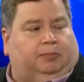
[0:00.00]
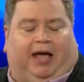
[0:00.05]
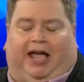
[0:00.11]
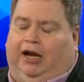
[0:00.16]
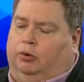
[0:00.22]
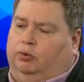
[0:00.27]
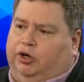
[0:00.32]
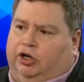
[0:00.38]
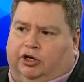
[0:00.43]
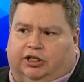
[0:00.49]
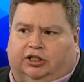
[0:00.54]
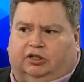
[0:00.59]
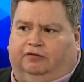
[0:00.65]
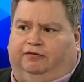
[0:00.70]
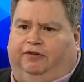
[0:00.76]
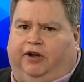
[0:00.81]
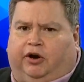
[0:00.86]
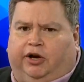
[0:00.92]
the man, and we
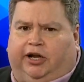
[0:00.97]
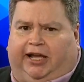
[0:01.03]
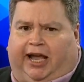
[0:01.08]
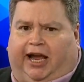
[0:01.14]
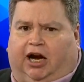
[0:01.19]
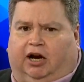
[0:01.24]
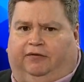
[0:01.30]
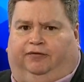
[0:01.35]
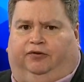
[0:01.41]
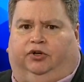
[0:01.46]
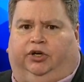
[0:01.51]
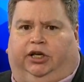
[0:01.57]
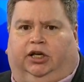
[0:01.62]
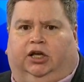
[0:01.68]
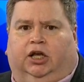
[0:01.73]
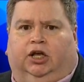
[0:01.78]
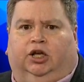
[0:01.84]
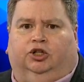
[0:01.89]
listened very
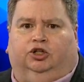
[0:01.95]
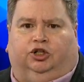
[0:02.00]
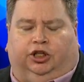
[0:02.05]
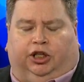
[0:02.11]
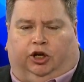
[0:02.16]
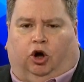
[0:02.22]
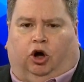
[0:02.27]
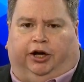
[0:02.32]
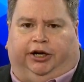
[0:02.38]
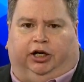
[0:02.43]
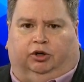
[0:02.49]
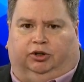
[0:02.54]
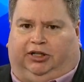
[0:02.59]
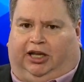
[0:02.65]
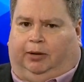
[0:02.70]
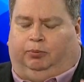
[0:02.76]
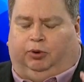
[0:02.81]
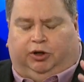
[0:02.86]
carefully to the audio
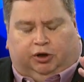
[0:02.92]
tape.